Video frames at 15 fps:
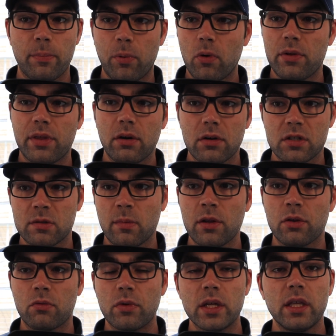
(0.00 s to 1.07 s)
But boy, there are some
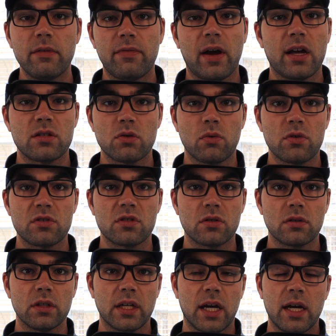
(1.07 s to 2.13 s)
other really fast horses
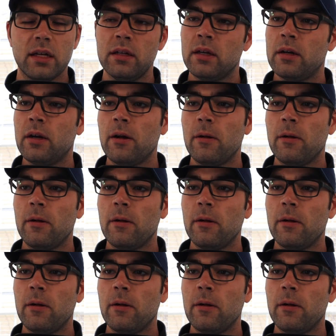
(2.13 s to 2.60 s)
early on.